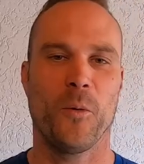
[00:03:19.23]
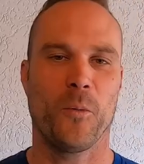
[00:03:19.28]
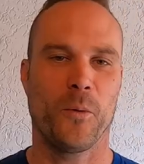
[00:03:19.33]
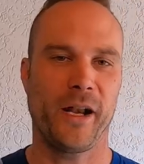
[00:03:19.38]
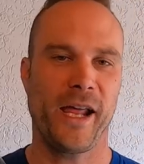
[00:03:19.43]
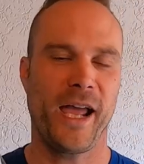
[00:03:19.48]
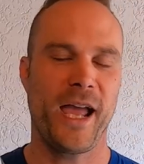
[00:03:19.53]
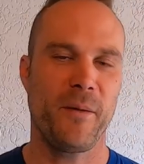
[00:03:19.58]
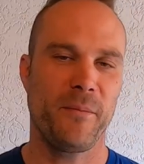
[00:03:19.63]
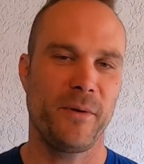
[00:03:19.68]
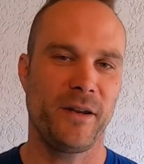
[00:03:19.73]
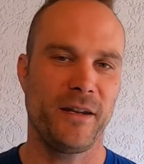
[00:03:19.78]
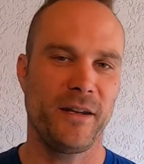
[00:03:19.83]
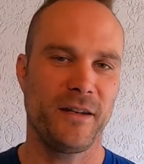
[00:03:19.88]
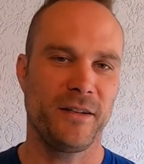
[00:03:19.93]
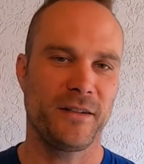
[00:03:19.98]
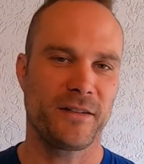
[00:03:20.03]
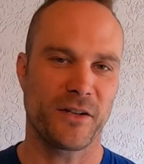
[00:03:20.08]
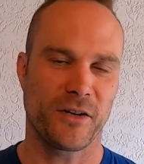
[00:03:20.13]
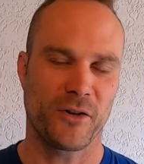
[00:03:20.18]
What happened
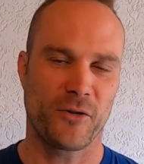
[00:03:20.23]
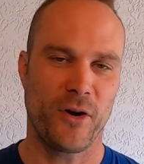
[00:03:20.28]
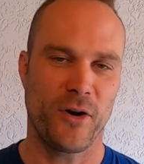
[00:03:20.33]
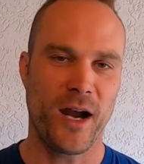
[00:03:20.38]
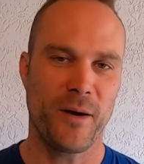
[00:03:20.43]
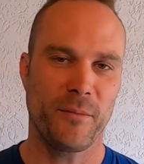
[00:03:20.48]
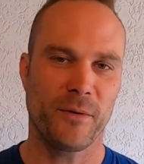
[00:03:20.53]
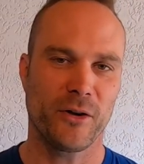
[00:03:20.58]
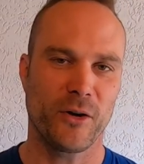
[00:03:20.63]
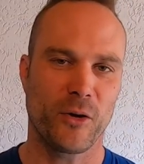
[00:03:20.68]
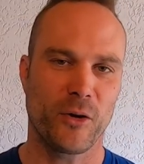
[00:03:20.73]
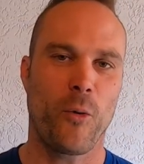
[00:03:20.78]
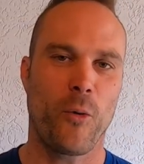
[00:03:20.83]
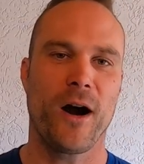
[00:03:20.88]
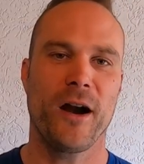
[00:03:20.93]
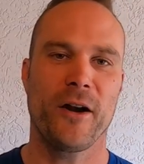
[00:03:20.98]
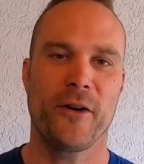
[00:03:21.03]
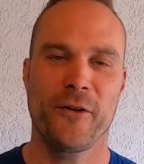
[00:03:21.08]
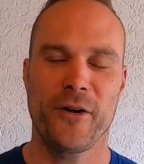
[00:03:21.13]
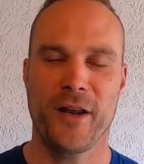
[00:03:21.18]
is Grabber
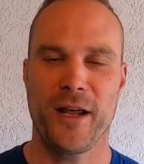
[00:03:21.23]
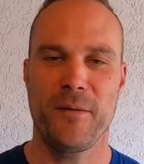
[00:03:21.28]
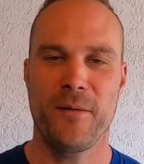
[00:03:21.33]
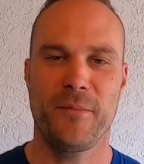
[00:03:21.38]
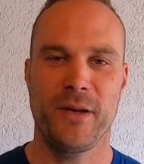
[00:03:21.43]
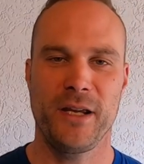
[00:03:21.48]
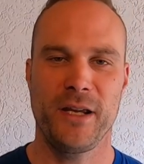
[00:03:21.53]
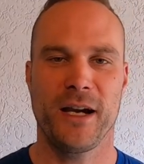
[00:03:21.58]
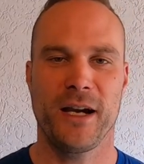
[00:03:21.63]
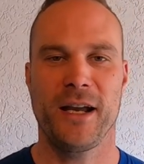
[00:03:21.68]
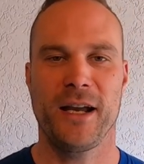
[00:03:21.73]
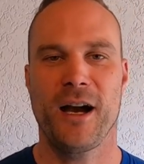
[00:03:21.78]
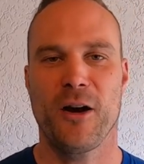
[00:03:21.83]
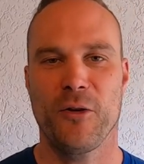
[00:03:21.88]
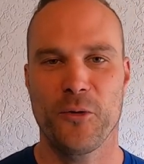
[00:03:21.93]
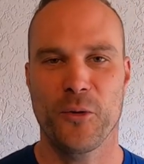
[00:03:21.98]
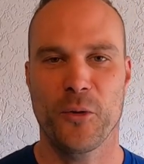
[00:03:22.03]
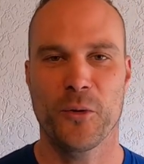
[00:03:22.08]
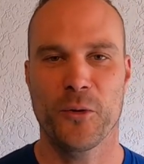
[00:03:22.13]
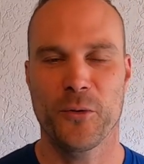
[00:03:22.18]
acquired M P I
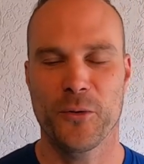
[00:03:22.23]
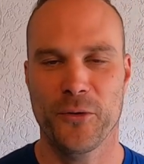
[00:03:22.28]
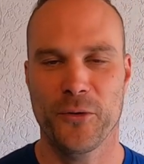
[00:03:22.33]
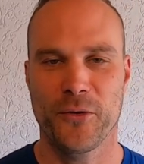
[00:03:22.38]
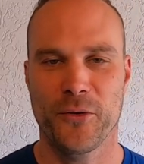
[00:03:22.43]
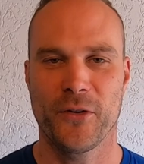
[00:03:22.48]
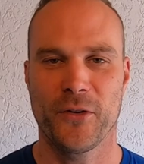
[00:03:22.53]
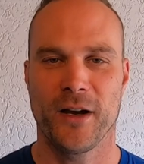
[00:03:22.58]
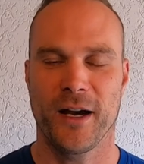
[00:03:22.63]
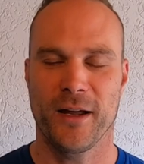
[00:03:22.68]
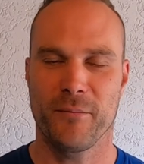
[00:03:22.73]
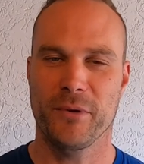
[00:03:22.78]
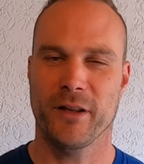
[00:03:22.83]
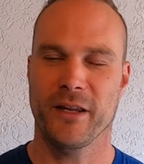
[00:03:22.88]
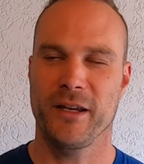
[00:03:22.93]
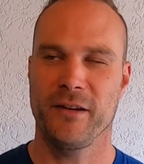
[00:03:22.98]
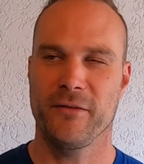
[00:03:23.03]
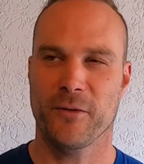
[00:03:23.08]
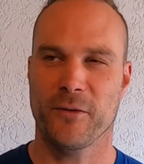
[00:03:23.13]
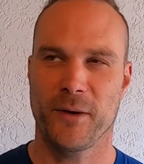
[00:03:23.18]
Outdoors, I
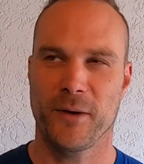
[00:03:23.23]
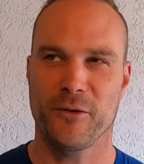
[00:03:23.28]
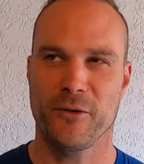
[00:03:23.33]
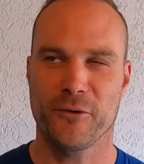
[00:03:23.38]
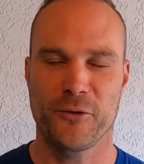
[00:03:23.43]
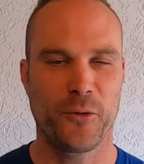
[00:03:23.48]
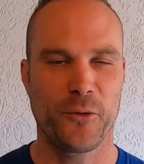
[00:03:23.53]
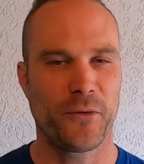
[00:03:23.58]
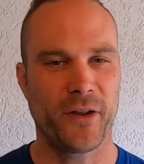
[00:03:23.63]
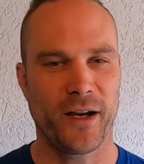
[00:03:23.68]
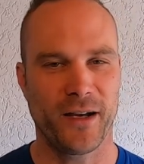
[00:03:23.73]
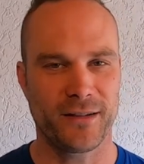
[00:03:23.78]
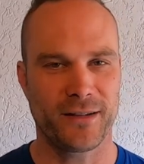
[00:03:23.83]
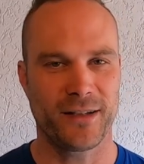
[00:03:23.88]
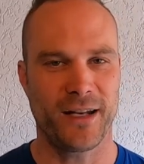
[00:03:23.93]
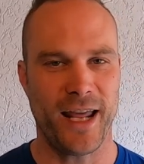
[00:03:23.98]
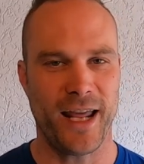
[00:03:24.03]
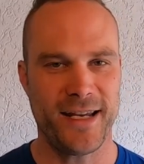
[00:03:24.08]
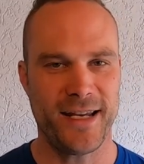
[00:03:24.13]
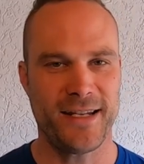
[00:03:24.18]
believe, around two
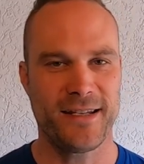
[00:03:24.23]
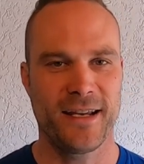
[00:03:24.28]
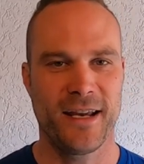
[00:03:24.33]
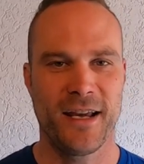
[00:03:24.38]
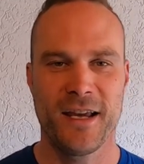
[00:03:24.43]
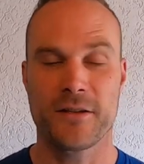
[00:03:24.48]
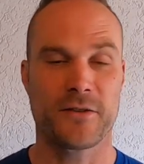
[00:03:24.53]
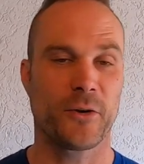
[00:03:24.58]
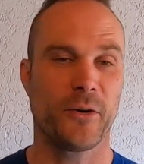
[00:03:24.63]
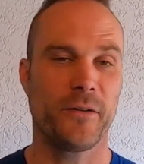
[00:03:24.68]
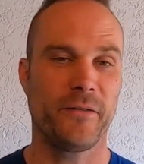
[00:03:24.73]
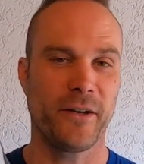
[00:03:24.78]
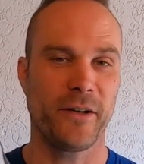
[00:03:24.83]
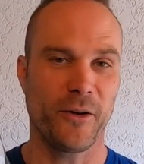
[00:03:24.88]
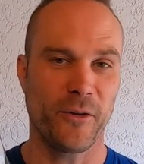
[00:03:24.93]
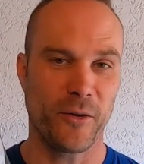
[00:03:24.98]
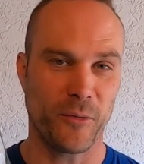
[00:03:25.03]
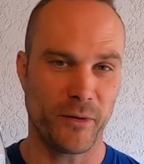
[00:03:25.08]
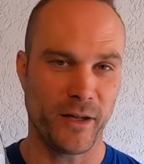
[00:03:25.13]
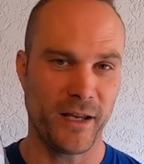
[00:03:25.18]
thousand eight. So even
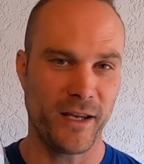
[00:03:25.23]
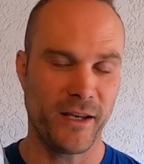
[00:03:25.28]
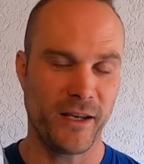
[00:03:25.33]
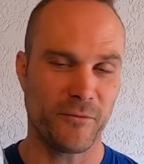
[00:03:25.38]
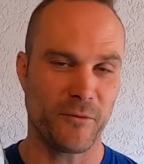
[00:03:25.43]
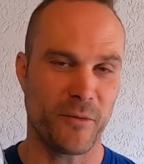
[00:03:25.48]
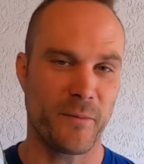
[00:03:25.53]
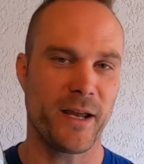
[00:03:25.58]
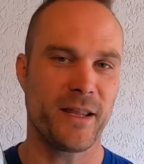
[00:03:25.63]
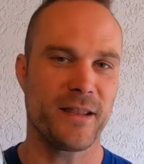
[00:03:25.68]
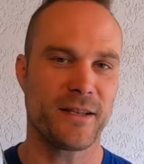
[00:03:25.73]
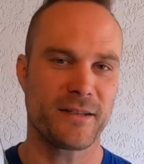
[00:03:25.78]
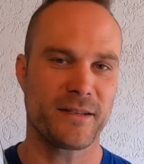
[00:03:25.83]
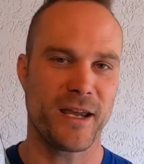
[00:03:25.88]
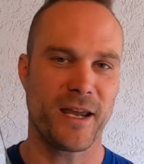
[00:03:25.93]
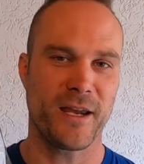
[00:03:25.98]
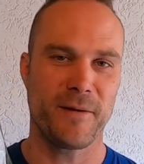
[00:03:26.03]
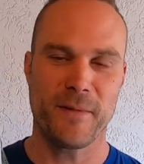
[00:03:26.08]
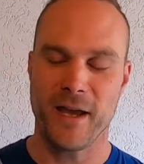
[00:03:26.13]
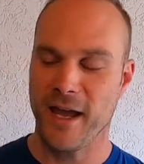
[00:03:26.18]
though the blanket remained the
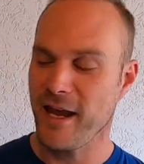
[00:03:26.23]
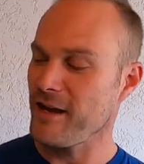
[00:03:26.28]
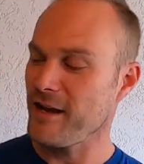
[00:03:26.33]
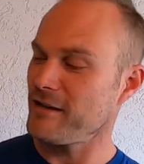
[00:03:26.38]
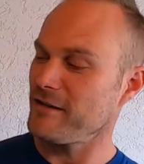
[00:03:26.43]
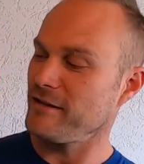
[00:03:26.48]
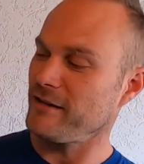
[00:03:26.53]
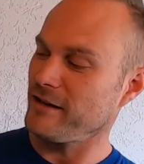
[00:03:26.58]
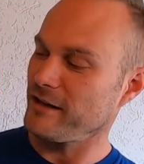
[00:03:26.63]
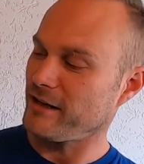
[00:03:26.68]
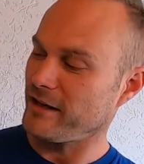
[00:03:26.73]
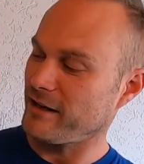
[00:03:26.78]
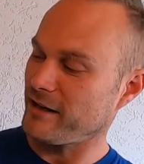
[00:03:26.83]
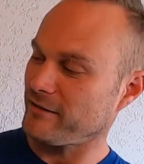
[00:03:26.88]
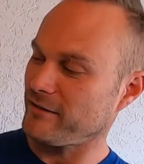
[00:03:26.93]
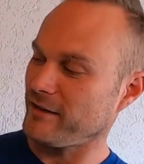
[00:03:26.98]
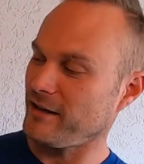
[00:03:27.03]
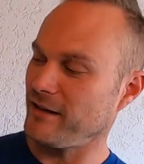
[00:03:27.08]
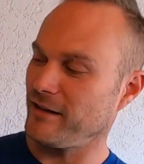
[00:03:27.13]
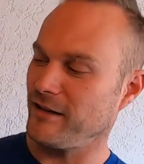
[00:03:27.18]
same and the N
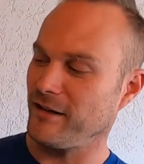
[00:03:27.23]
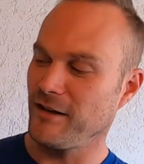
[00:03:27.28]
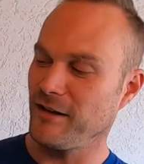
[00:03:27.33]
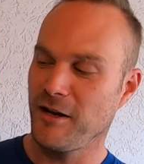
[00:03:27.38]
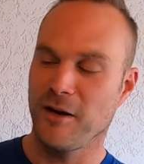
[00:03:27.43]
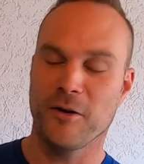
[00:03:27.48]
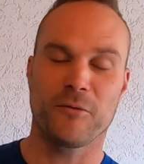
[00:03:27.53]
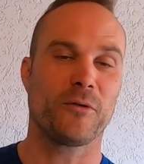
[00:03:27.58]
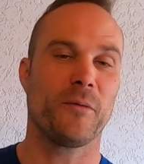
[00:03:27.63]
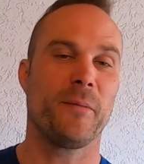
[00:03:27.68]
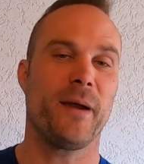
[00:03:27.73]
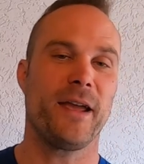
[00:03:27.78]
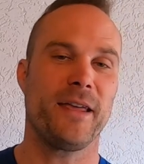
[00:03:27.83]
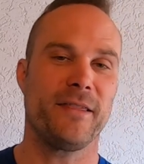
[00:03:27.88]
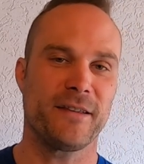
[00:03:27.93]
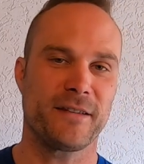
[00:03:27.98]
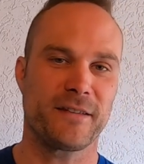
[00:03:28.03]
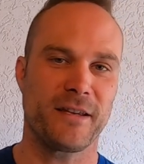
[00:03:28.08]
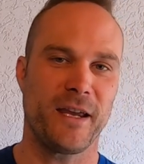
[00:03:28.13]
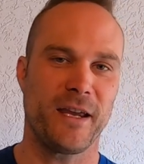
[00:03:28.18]
S N
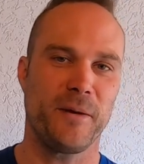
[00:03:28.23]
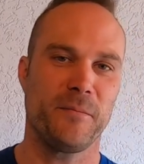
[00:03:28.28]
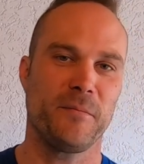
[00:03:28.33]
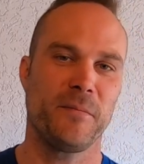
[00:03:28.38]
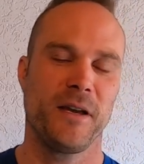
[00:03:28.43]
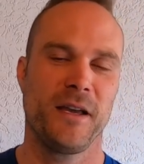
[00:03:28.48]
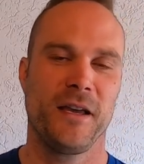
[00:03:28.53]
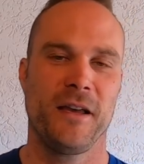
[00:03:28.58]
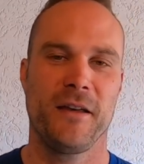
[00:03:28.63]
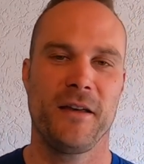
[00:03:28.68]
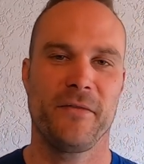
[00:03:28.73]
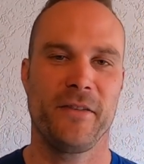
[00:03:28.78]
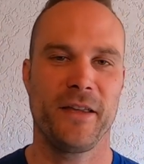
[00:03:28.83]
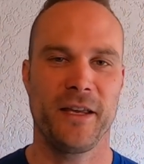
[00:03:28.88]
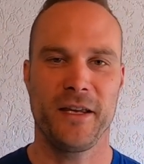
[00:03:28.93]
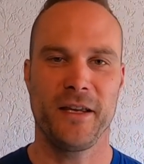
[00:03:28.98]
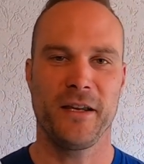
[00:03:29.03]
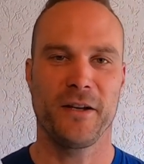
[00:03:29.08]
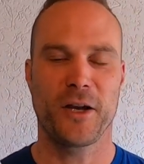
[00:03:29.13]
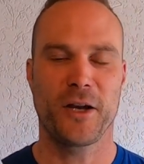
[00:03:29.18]
remained the same,
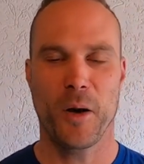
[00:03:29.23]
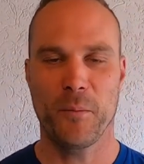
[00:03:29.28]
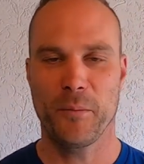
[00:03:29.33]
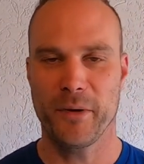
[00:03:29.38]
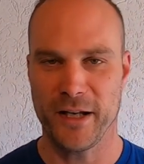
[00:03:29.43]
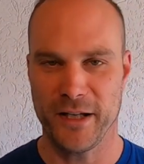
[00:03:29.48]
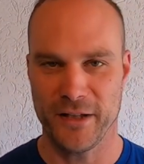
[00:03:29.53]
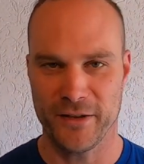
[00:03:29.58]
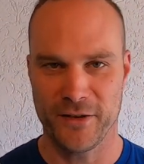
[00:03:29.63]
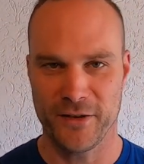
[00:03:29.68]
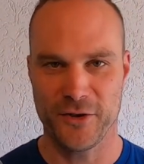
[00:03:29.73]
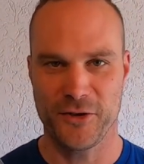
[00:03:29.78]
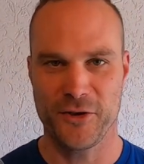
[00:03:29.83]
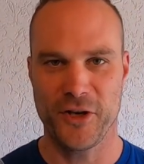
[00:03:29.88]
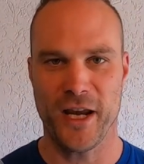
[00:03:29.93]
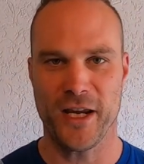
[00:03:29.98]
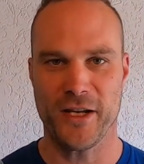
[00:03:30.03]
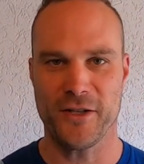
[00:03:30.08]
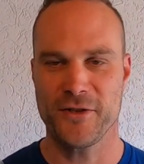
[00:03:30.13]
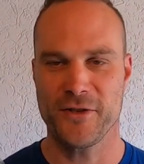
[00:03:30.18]
the companies
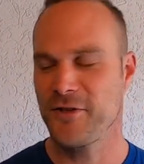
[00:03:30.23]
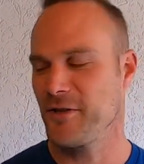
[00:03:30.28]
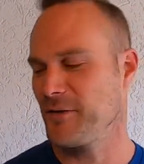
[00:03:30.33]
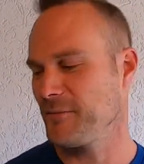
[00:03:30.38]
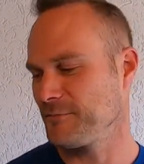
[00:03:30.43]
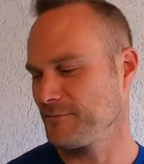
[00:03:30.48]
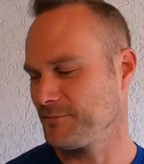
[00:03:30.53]
changed.